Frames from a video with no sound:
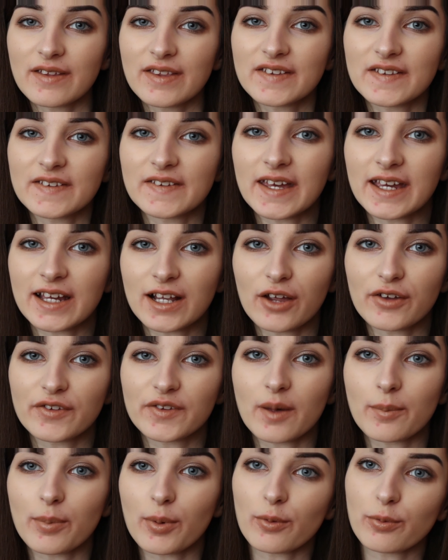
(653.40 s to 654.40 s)
this is a
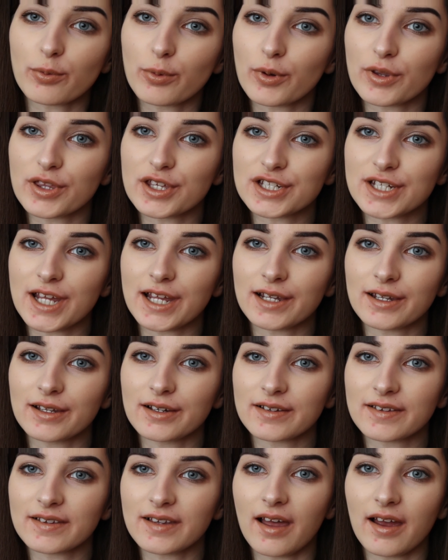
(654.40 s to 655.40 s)
close-up of what the shade
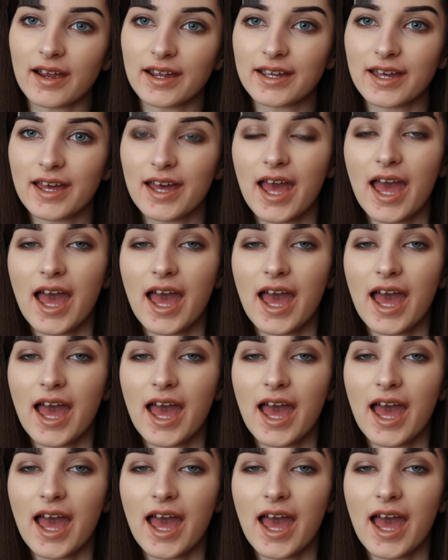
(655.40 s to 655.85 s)
looks like.